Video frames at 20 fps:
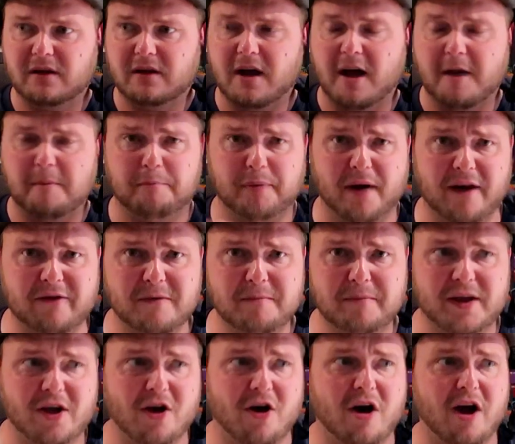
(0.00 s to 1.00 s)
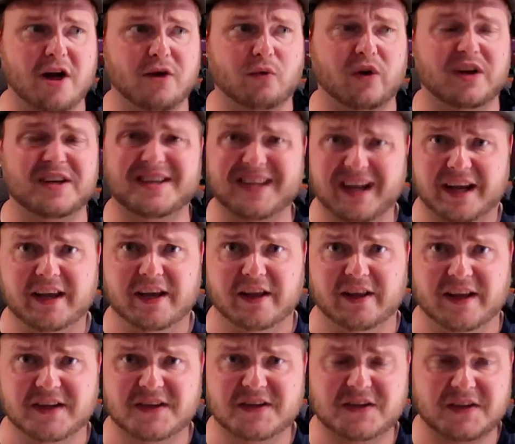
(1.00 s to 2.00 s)
above and beyond
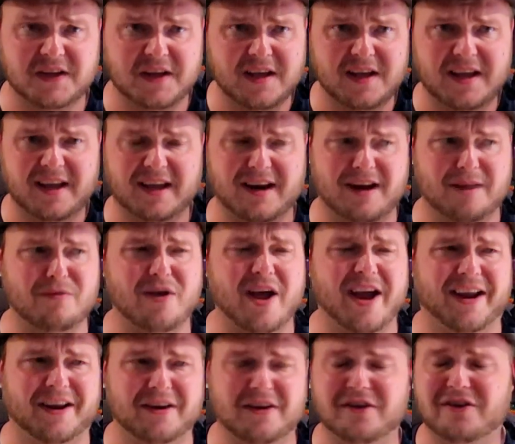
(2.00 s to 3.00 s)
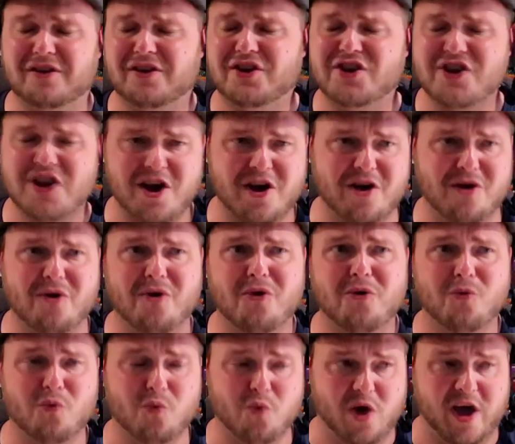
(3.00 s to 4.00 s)
ridiculous. And I'm like, no
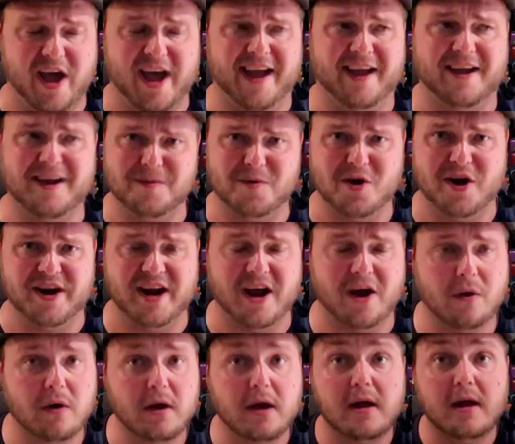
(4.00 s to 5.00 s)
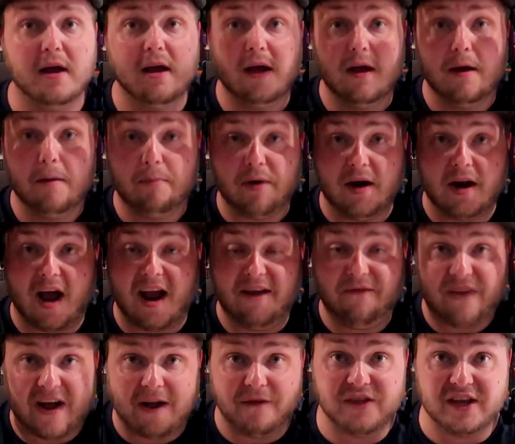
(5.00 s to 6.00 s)
way, come on now. But I
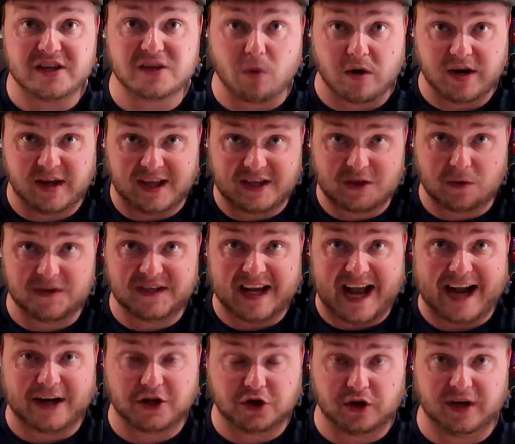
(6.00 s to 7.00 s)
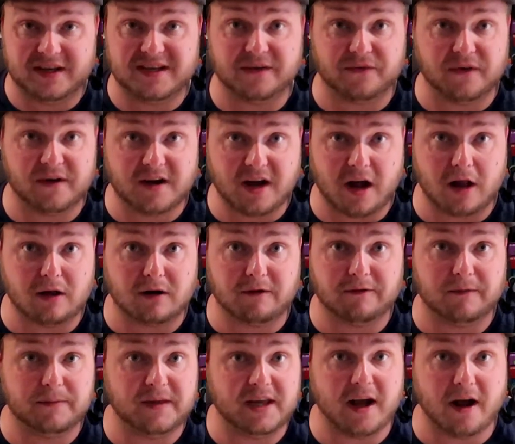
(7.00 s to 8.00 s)
found this one, and this one's actually a different color
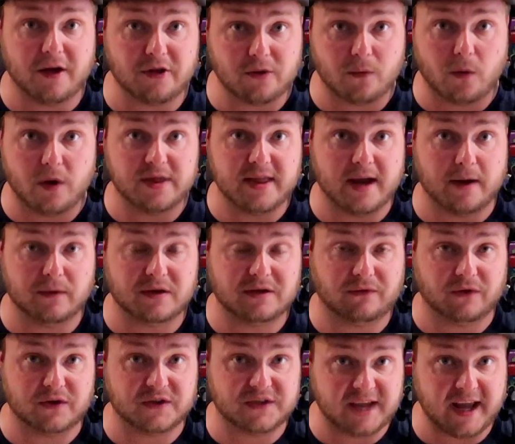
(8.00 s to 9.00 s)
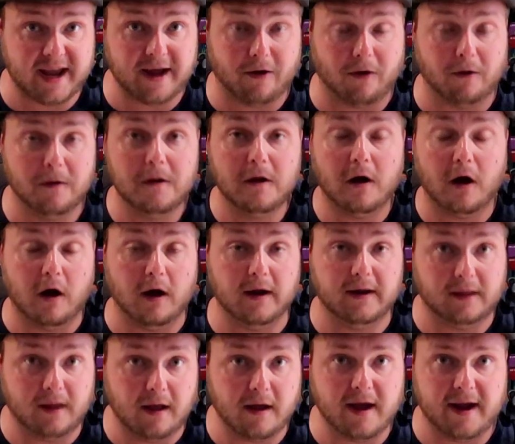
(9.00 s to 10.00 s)
from the other one that was for sale
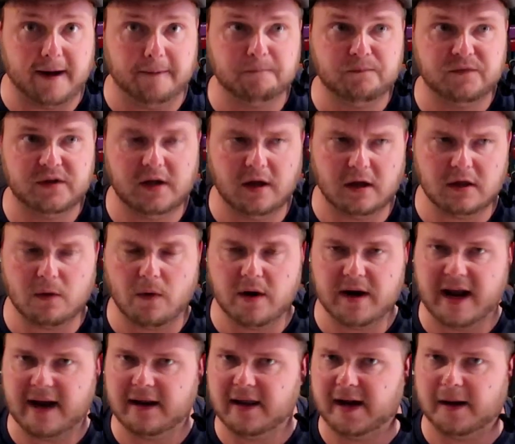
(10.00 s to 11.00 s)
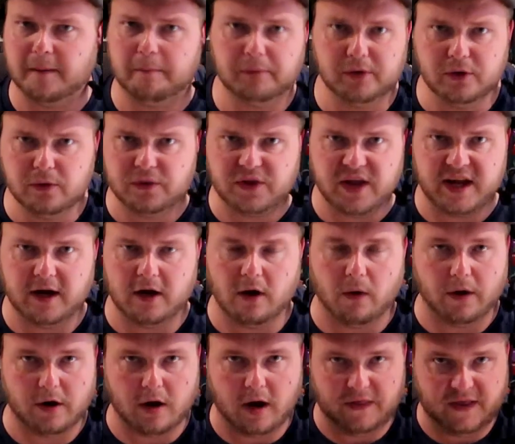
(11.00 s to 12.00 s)
online. The other one had like a blue thing
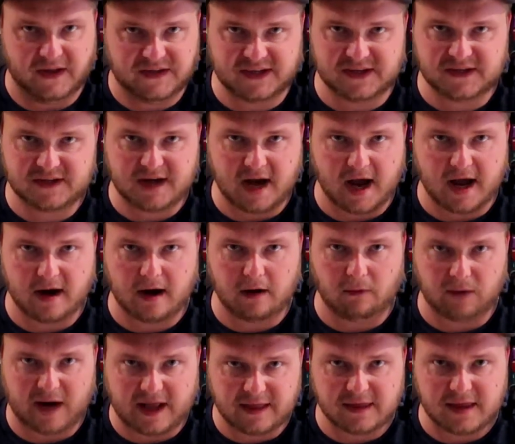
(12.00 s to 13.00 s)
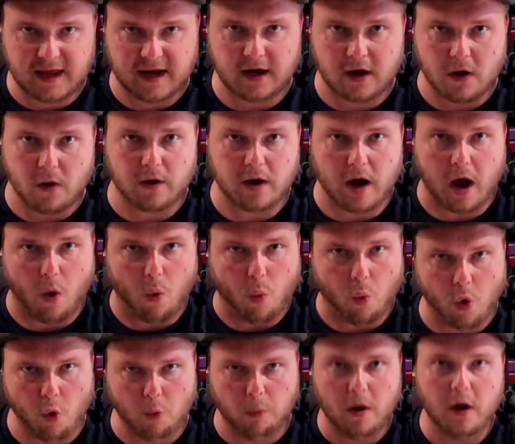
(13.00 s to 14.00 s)
going on. This has got a red thing going on.
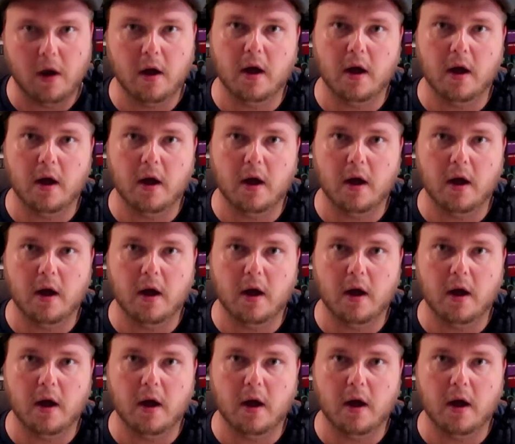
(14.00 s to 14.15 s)
Whoop!